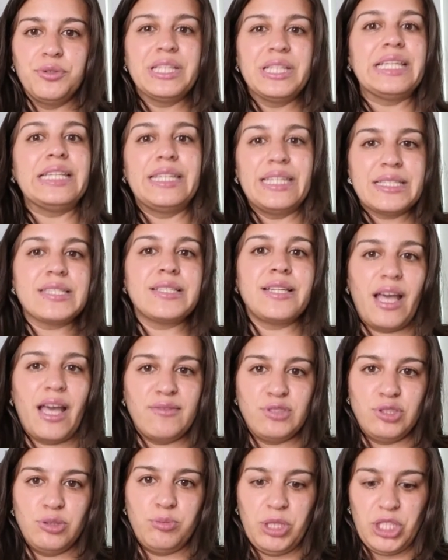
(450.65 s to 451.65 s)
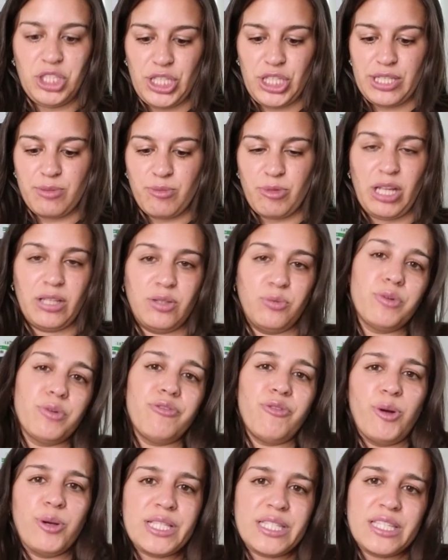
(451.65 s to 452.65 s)
It doesn't have to be Jesmonite. We're
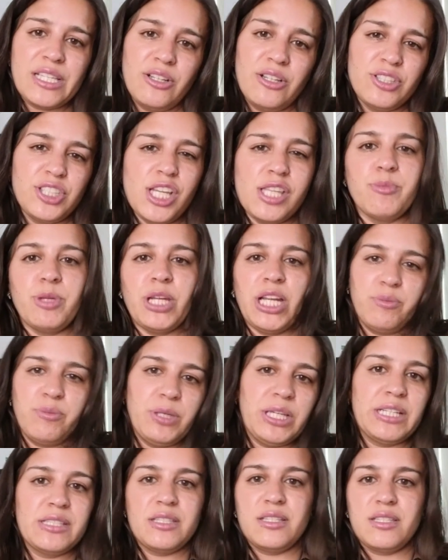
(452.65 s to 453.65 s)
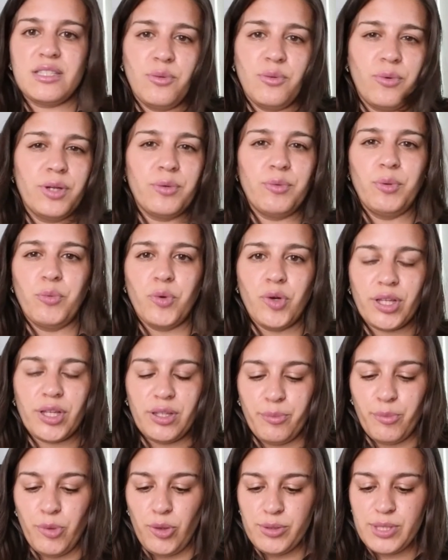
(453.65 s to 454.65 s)
focusing on Jesmonite because it's the one we work the
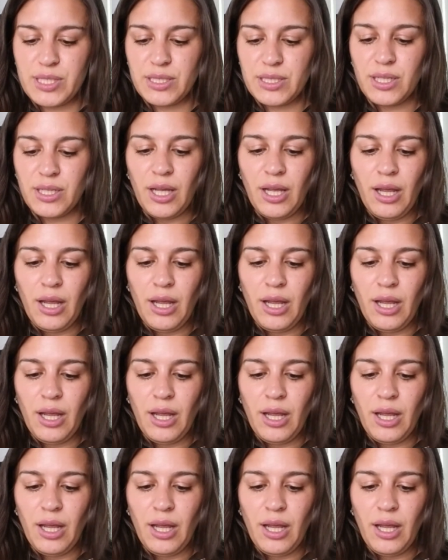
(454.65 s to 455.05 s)
most.